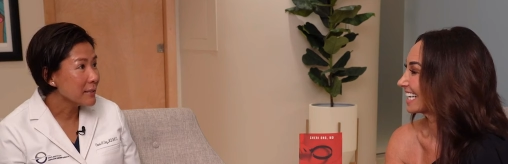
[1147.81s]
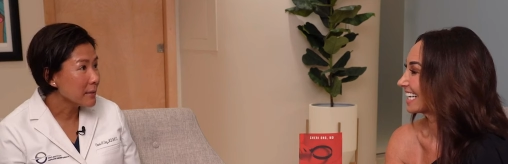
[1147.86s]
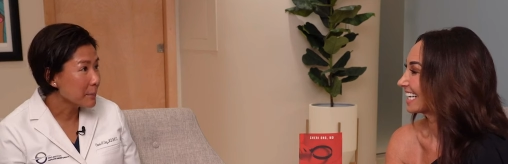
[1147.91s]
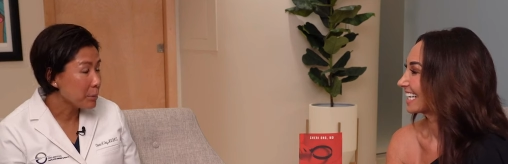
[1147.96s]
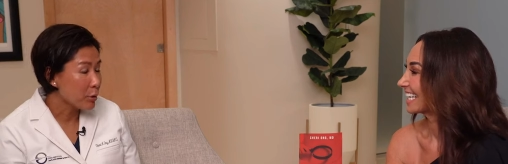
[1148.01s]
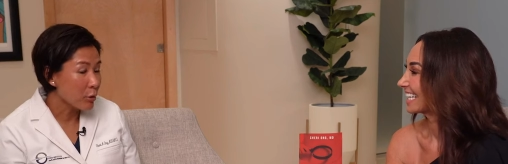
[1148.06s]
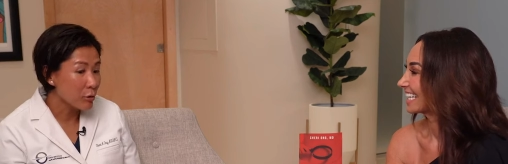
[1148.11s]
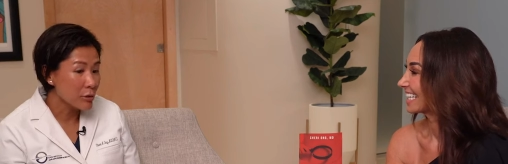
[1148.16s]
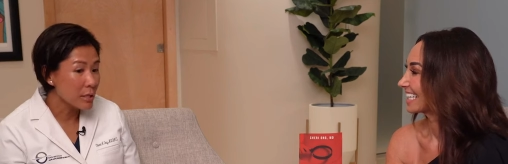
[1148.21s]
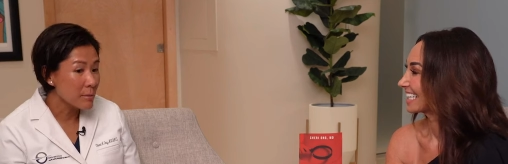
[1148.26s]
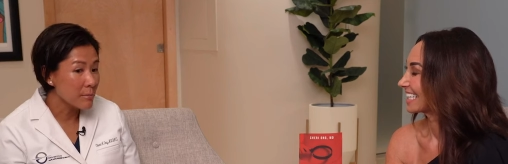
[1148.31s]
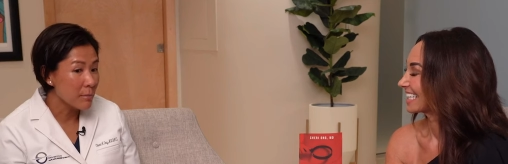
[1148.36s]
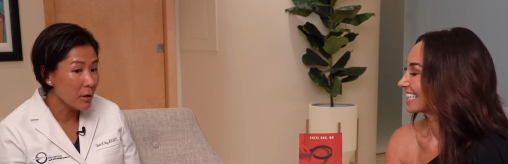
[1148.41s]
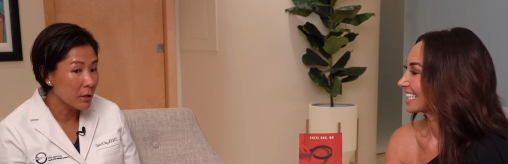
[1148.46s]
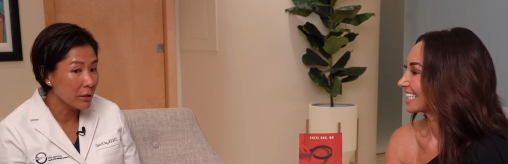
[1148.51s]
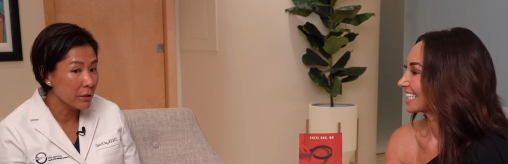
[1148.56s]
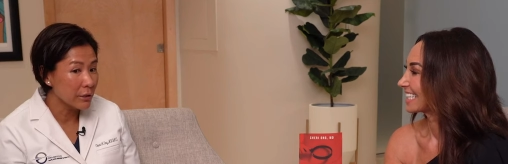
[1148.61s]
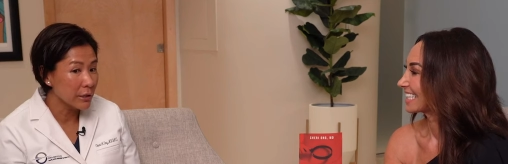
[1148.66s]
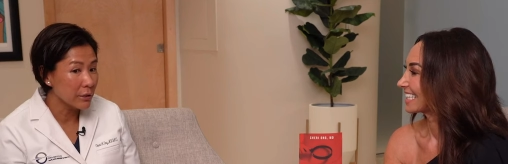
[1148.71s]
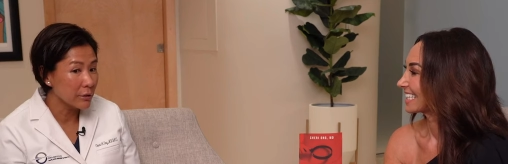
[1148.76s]
Speaker 1: the protein
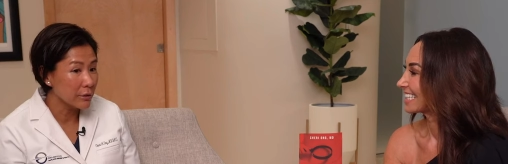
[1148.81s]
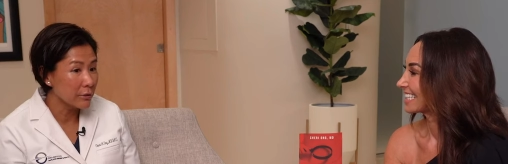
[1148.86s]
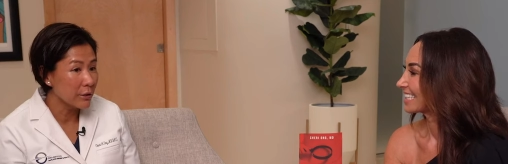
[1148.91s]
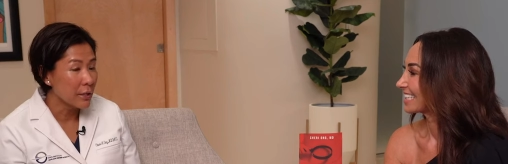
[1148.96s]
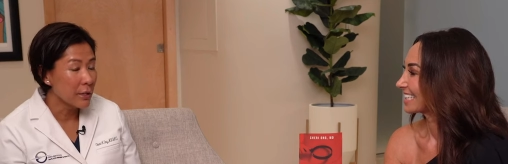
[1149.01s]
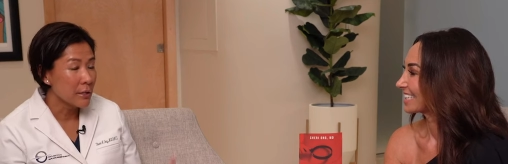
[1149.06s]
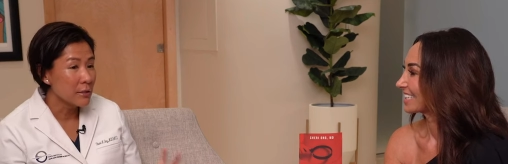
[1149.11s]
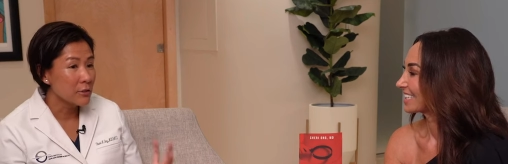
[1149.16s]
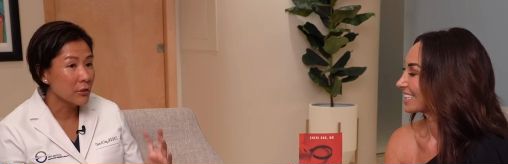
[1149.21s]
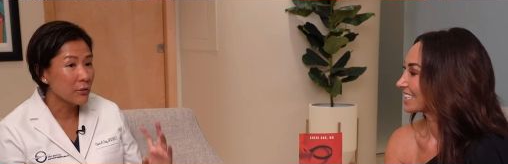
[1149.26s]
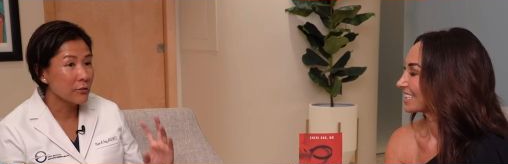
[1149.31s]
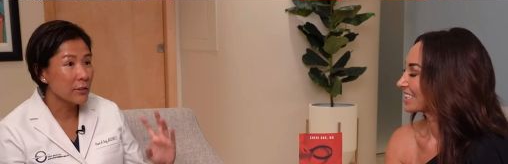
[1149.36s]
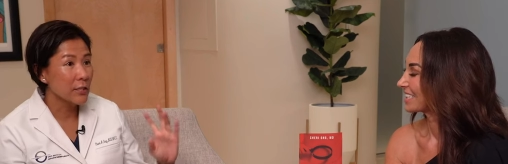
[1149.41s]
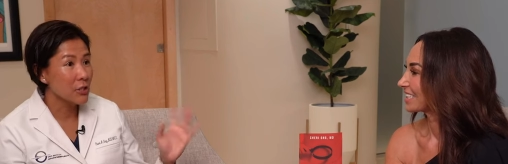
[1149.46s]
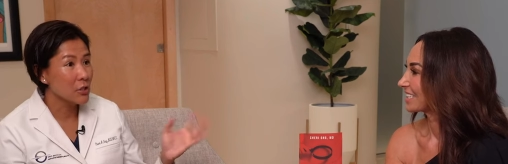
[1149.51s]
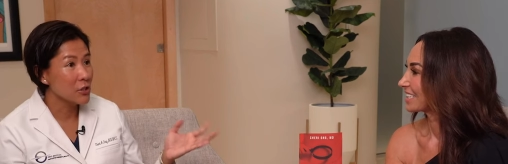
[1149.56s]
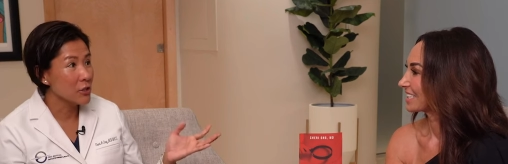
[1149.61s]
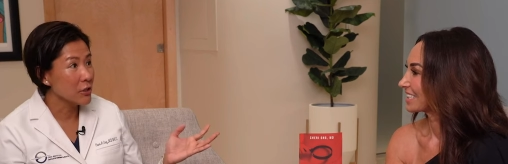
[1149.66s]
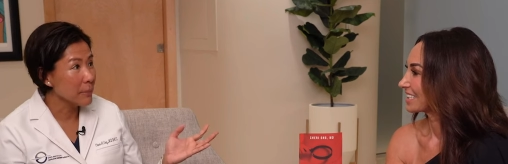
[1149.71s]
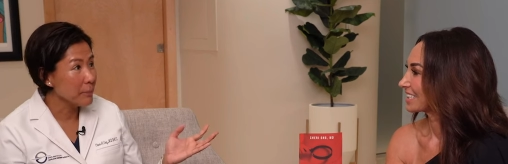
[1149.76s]
molecule. So if
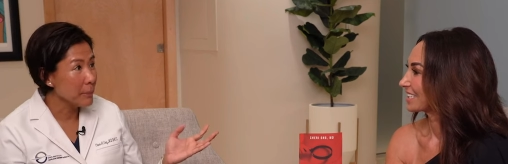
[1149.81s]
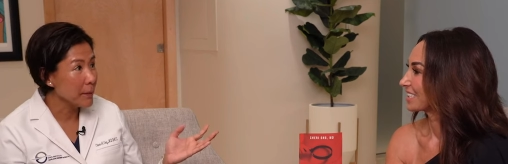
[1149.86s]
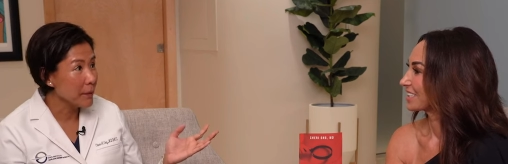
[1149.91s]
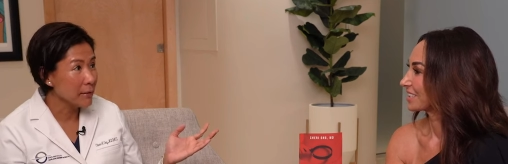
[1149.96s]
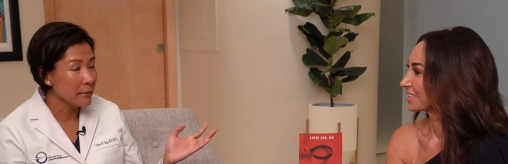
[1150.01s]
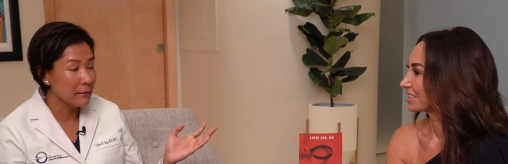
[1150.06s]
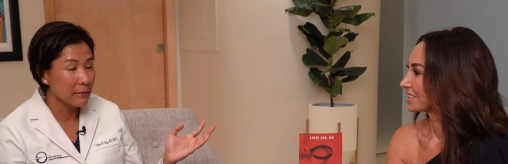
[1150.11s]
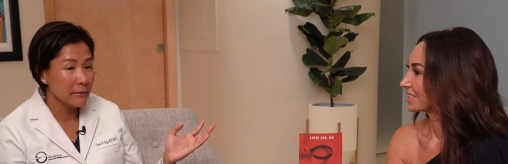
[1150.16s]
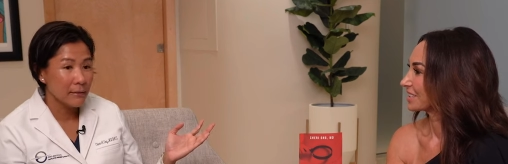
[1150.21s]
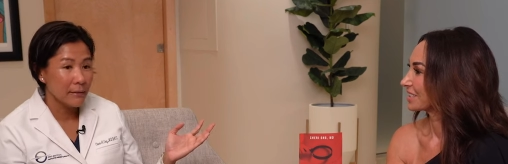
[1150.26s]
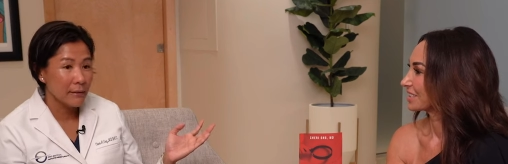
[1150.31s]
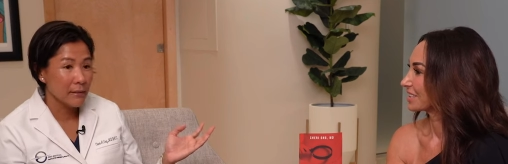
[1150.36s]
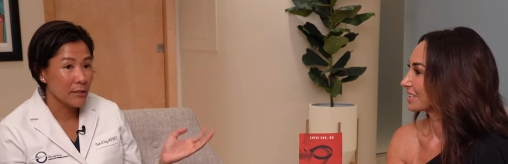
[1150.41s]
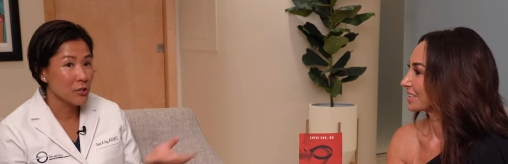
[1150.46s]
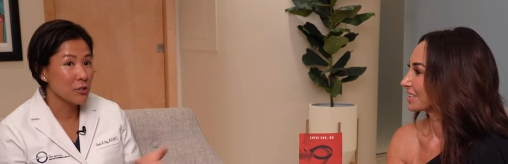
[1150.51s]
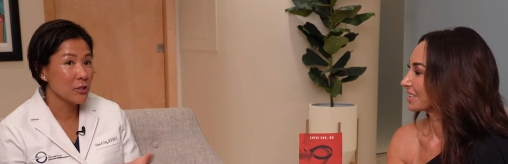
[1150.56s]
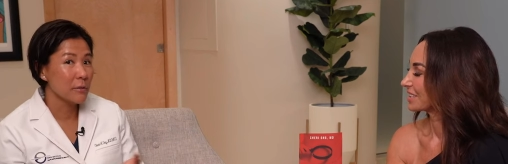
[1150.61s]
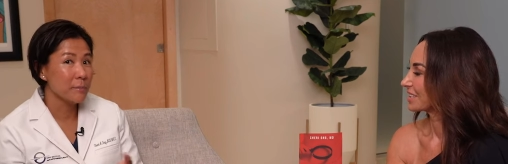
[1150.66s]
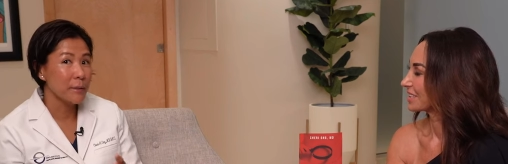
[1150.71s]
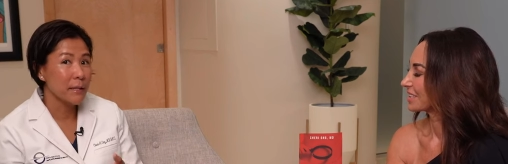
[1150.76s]
they ship it
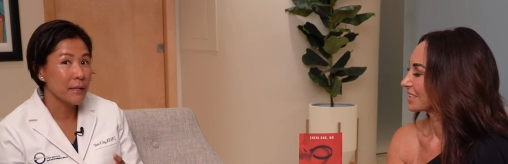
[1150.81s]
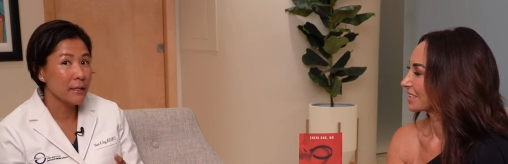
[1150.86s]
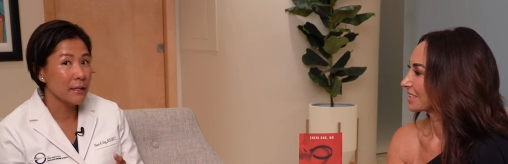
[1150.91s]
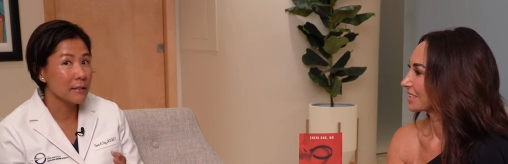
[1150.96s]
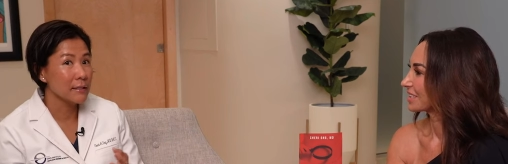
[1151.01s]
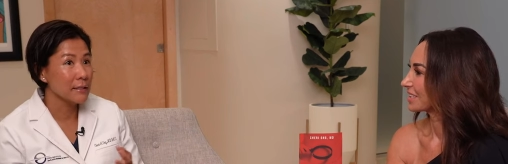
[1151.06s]
they ship it and